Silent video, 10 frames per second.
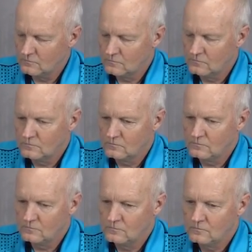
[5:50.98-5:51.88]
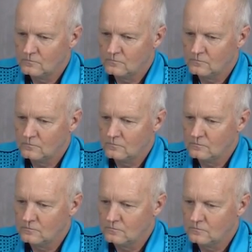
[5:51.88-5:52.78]

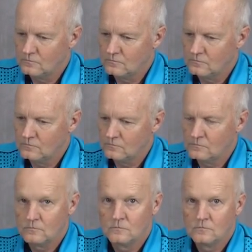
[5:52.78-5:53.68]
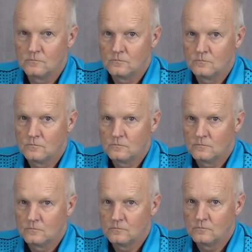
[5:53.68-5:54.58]

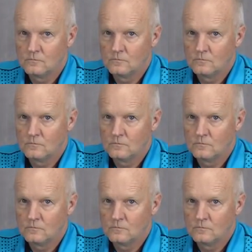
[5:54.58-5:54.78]
This person isn't speaking.